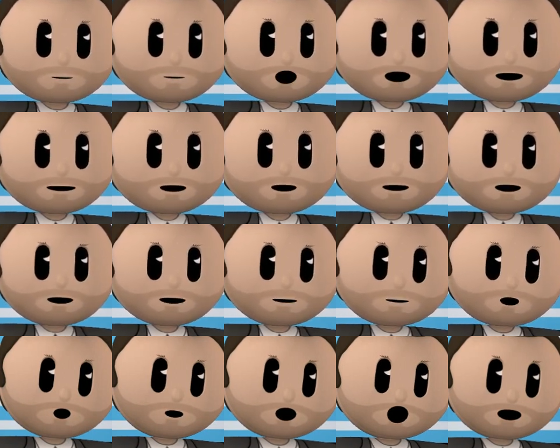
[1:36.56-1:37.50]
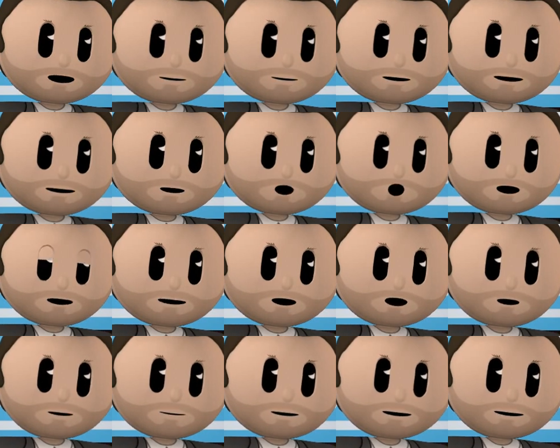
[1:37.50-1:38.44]
out of the blue wants to go
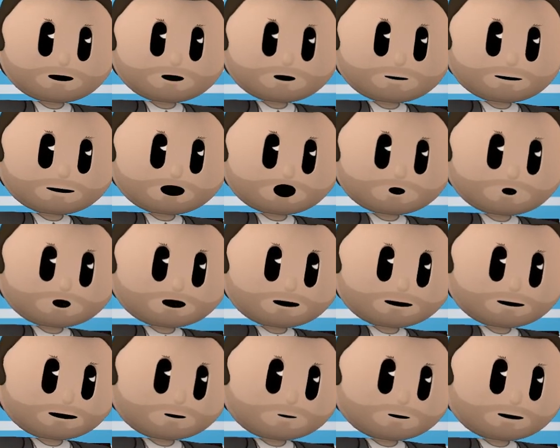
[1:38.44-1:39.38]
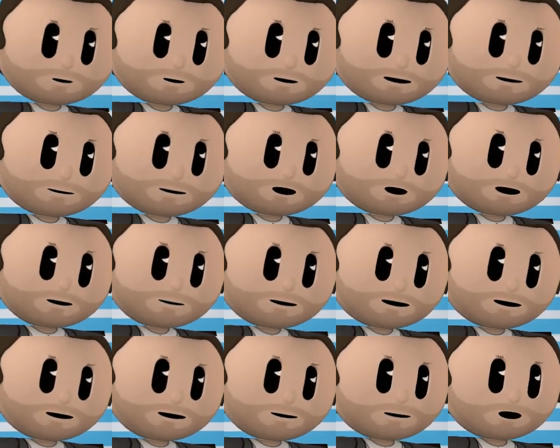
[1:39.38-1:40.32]
to a singles bar with their friends but
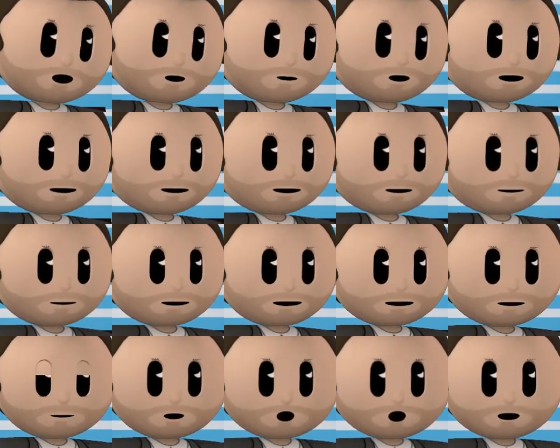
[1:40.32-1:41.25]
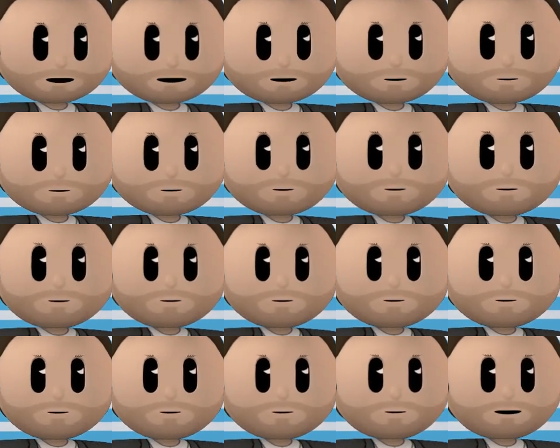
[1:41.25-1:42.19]
states you have to stay home.
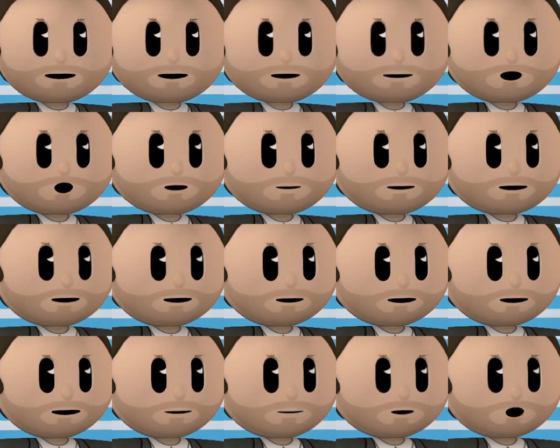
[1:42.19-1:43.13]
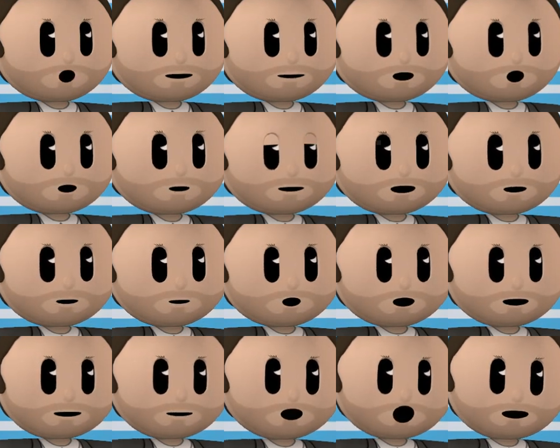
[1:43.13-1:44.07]
Because they need so-called
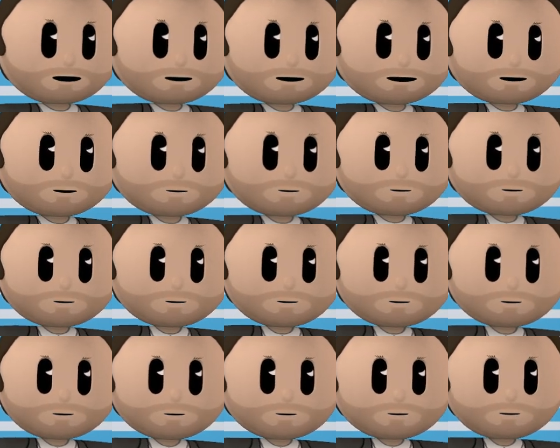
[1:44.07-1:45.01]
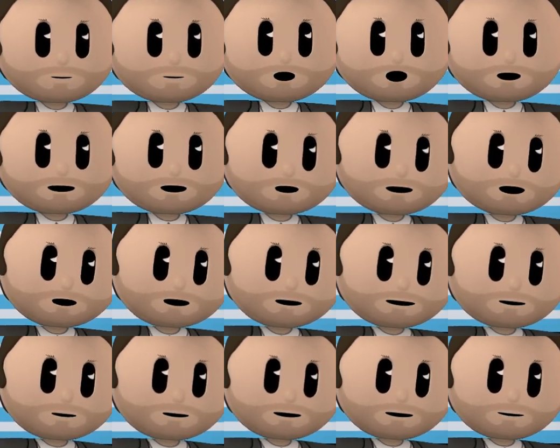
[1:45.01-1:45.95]
alone time. And up
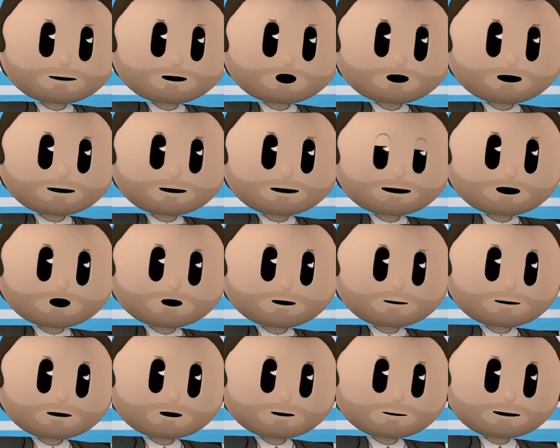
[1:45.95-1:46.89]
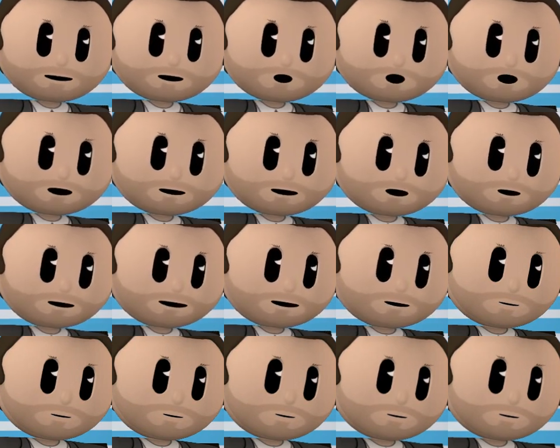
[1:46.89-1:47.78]
until this point it was just you and them.